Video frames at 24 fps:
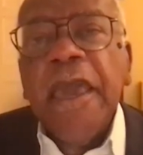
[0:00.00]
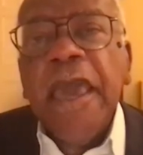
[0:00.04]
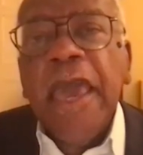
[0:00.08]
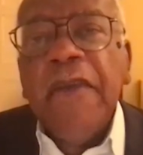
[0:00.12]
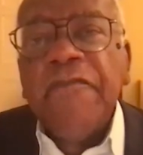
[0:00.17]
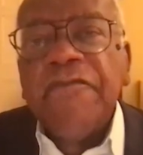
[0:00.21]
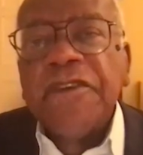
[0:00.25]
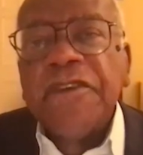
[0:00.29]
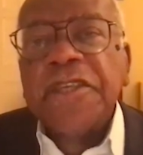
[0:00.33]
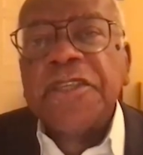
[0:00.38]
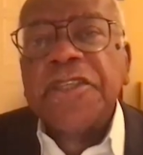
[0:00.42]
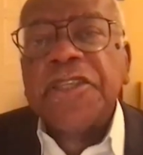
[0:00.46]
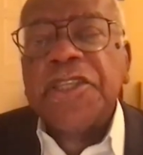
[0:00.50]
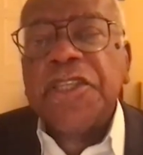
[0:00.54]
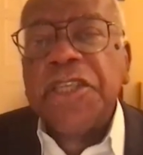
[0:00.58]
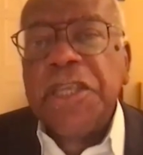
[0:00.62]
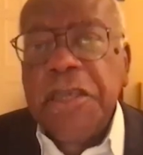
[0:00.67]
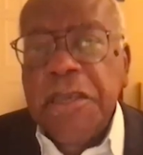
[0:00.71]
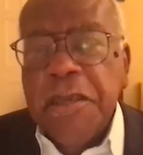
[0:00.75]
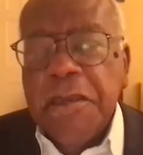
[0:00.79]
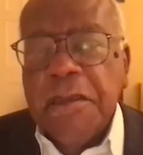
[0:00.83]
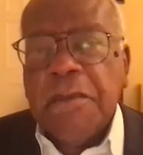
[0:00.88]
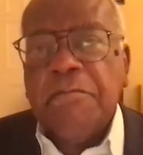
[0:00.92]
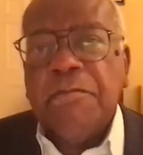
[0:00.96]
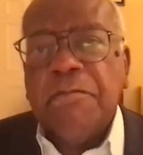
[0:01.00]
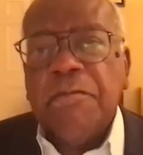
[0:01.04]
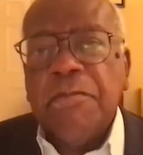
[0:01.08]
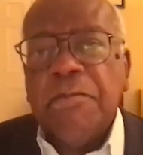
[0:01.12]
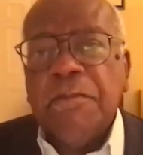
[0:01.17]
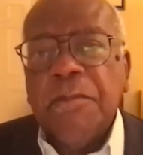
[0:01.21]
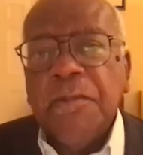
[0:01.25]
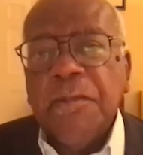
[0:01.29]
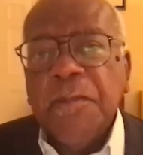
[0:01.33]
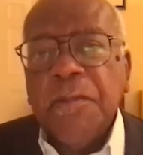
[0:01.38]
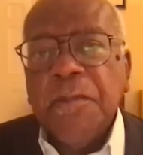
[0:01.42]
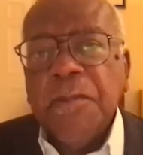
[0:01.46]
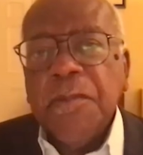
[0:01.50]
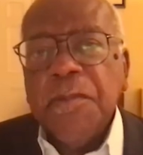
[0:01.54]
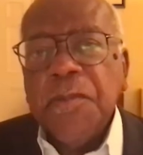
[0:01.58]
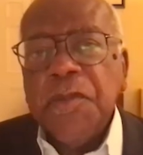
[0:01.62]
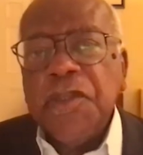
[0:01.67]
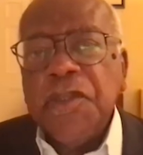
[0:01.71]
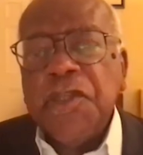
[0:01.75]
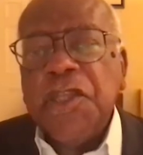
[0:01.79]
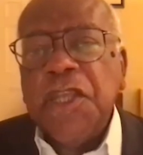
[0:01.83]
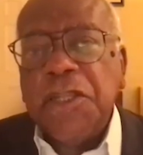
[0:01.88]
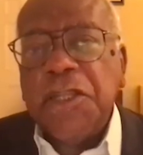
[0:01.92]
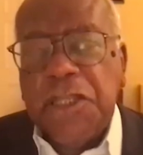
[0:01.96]
ever see him
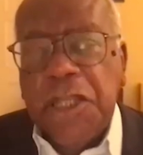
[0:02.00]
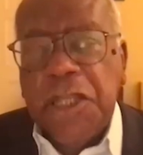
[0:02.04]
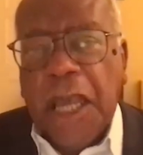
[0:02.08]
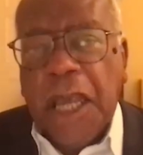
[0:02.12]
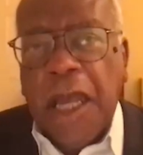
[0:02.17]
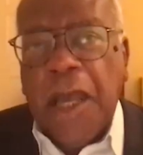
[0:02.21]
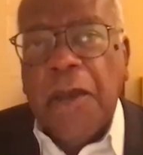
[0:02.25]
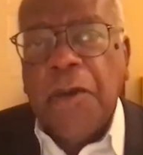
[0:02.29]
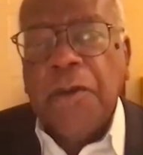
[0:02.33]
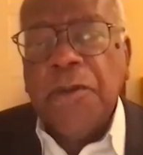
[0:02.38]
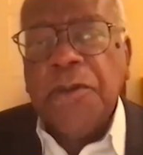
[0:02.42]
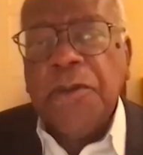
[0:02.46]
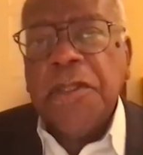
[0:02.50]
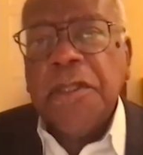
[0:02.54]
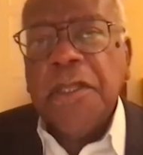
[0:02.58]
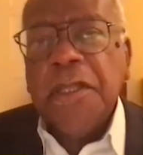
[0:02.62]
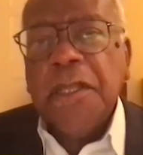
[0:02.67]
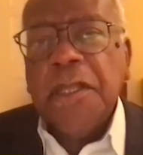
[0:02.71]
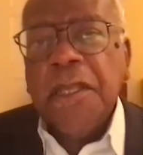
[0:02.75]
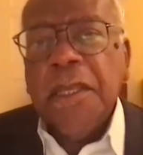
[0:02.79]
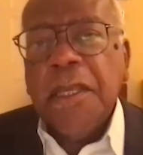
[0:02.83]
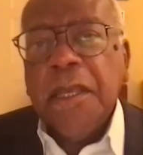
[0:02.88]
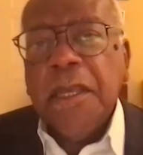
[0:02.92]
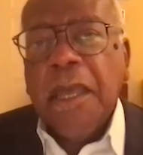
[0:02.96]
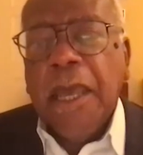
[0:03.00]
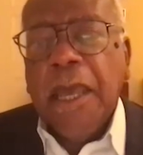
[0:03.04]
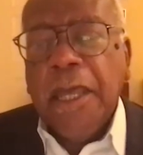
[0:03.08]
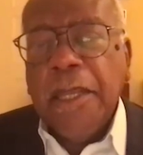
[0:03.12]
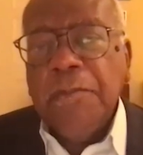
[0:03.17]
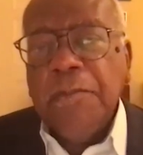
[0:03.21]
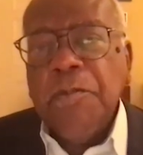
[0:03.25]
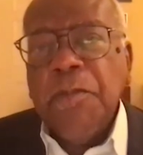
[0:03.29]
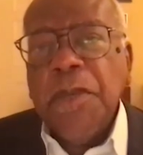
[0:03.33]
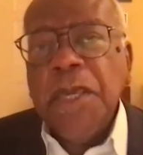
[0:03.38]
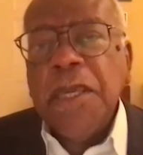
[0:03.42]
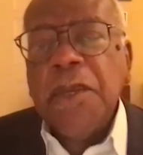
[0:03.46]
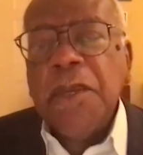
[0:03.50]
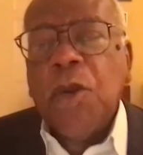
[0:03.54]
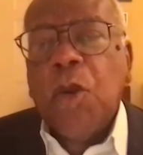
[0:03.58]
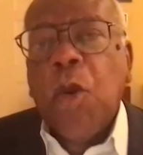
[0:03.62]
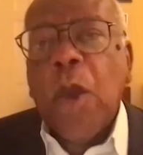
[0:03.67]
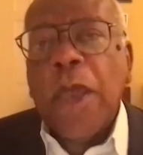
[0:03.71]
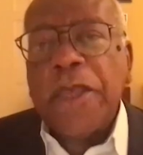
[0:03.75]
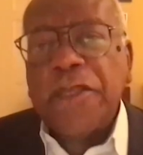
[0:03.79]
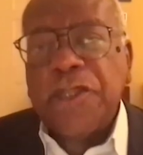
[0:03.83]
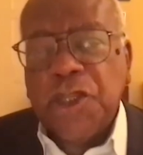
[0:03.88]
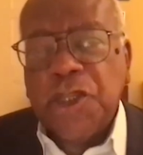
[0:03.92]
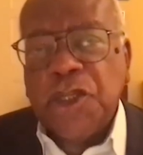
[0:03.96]
sit down and be
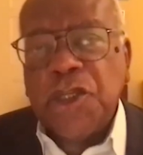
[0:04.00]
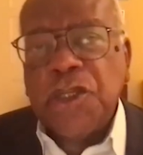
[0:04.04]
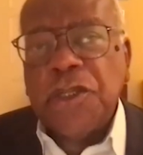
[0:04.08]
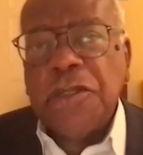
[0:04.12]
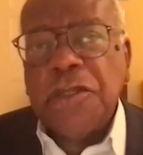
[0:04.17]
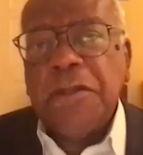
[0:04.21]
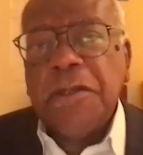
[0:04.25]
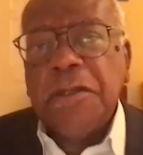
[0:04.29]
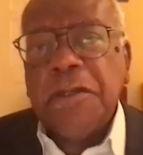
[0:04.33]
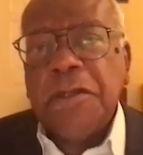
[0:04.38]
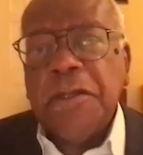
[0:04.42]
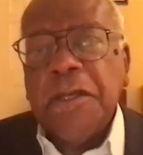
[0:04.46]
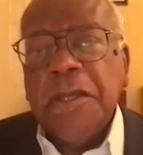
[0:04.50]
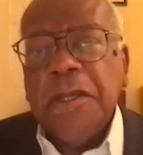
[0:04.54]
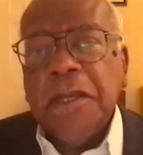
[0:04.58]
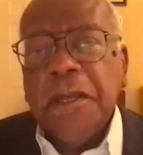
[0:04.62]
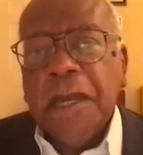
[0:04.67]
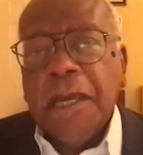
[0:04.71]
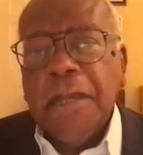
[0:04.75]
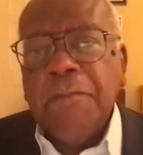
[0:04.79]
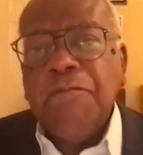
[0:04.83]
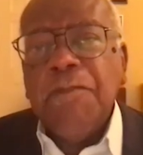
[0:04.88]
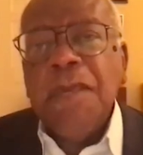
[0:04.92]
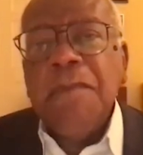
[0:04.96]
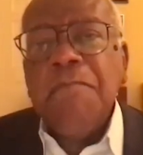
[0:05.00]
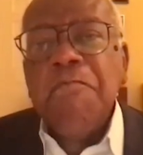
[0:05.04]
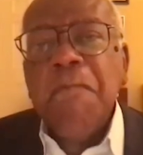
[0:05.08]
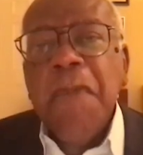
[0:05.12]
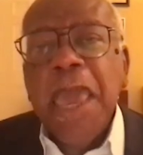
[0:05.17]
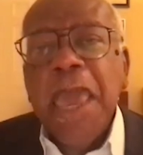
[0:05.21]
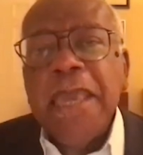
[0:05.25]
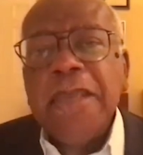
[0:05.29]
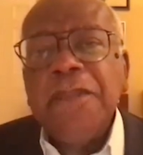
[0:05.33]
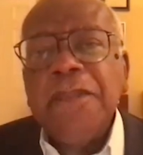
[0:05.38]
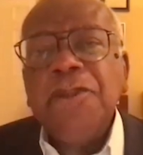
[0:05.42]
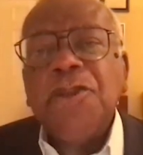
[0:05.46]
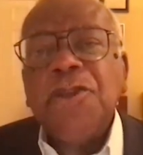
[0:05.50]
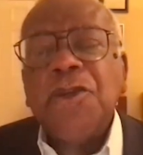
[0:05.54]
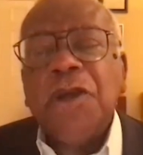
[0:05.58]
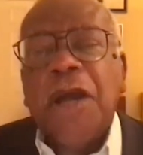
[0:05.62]
questioned and be made to